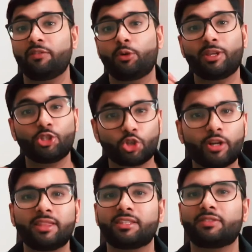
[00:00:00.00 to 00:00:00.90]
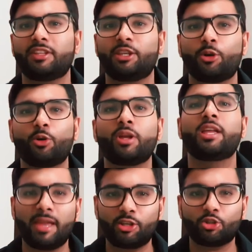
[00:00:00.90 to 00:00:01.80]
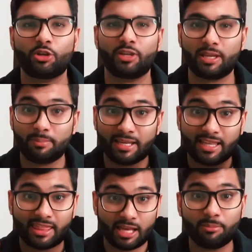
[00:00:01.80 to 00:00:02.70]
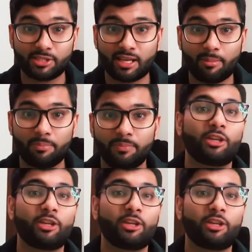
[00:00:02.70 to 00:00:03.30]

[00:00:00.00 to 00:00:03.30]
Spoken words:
If you enjoyed this video, make sure you give me a thumbs up,